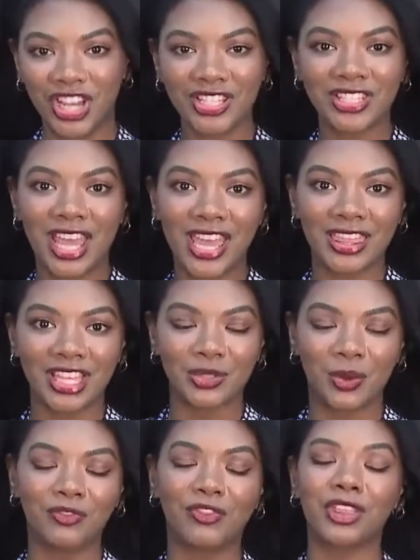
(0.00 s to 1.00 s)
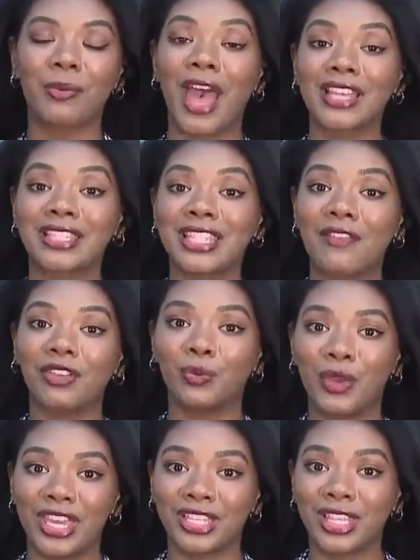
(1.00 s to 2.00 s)
just like this one for the past
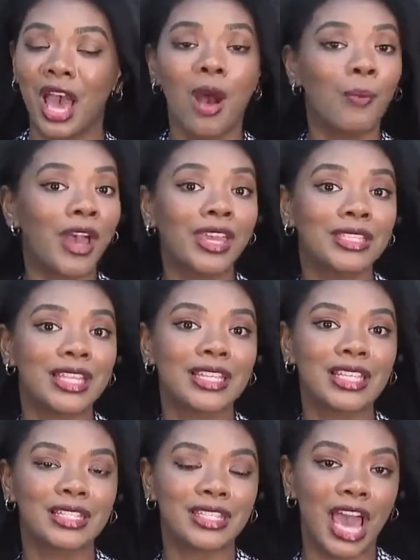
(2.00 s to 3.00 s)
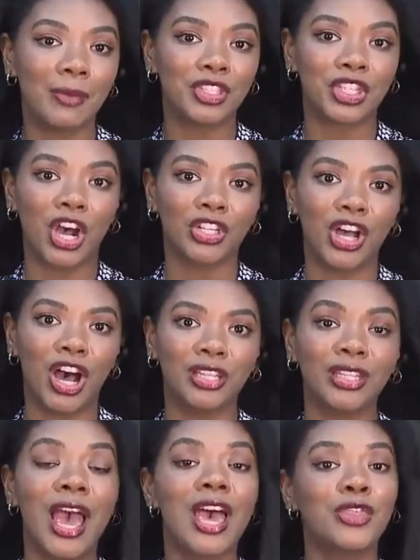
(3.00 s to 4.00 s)
seven weeks, but he says as time has gone
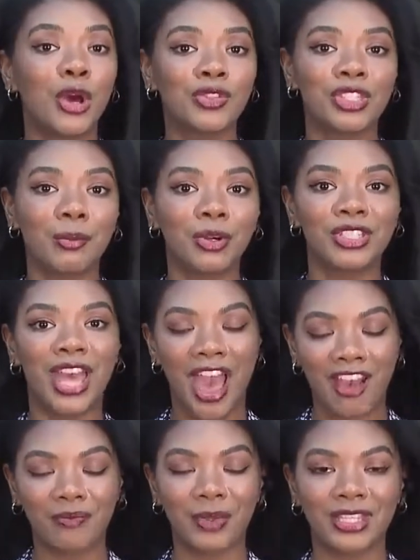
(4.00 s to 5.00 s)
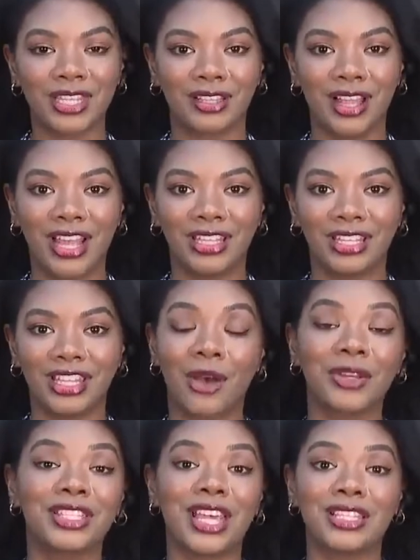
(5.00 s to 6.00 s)
on, those numbers have been declining.
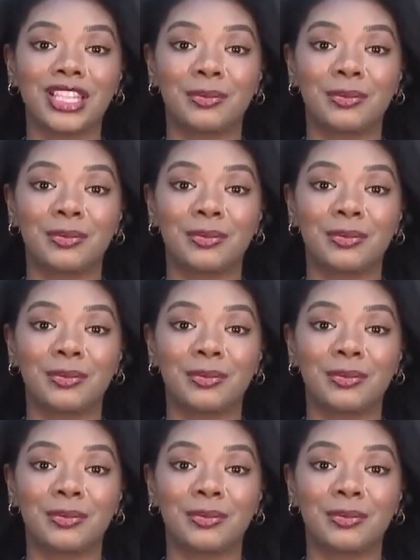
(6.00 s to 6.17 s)
Now he says